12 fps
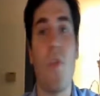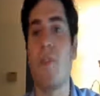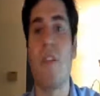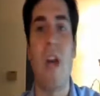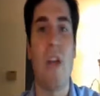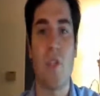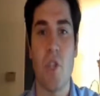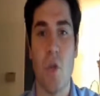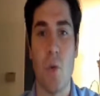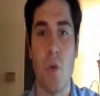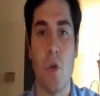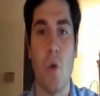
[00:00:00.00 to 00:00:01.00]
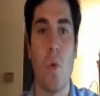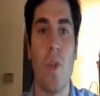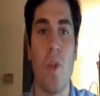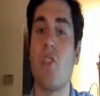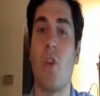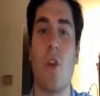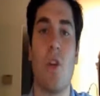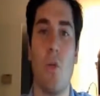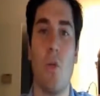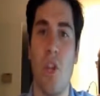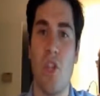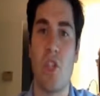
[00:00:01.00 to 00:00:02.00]
there's that student who really
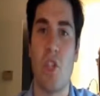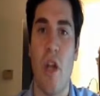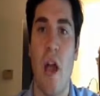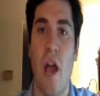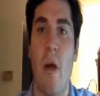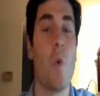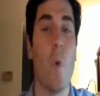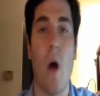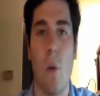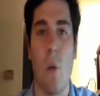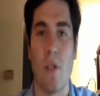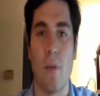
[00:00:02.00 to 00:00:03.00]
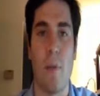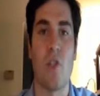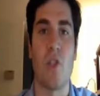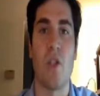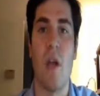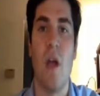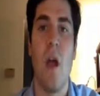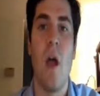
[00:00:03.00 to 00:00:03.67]
stood out, who I want to mention.